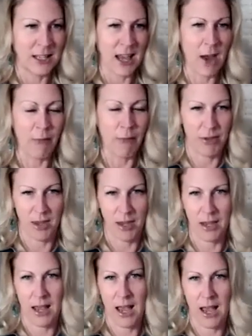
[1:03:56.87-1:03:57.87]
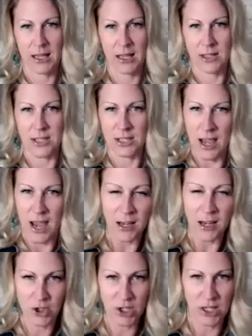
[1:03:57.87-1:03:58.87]
everything and
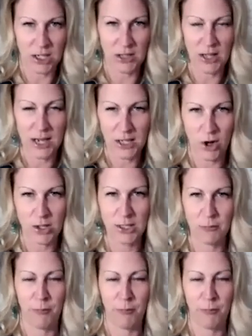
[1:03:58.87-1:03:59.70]
energy that goes